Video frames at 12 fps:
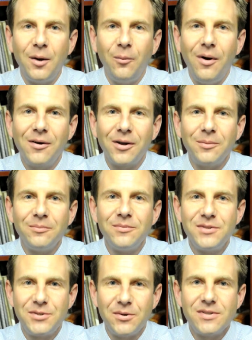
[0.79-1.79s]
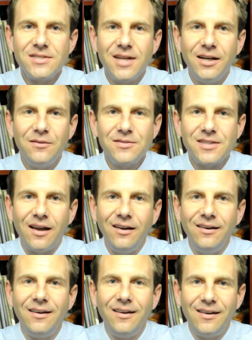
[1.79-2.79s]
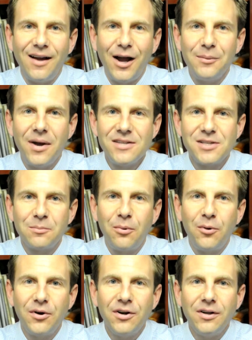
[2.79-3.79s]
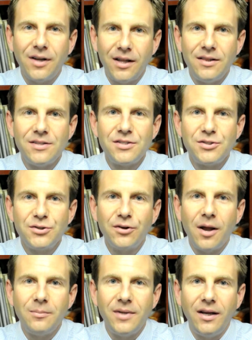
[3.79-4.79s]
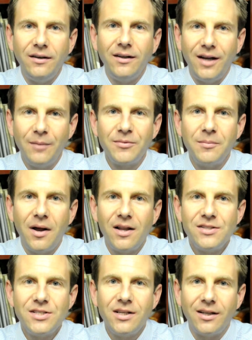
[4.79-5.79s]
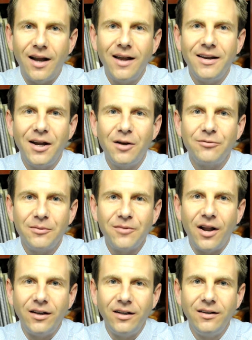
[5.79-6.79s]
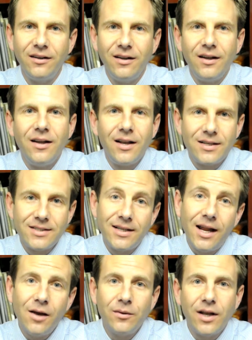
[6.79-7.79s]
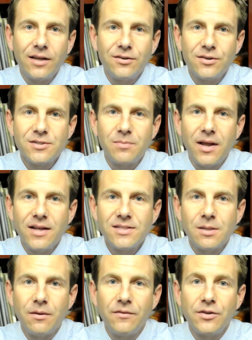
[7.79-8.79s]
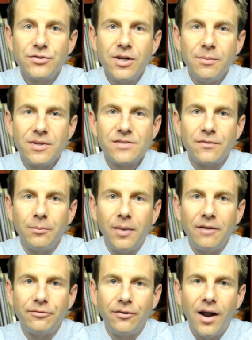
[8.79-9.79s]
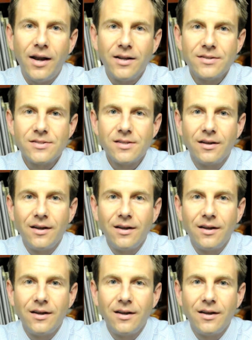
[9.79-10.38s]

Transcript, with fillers: Welcome to A State of Sight. I'm Isaac Porter, and this is your update in ophthalmology and eye care from Raleigh. Today I would like to explain some of the treatments for blepharitis.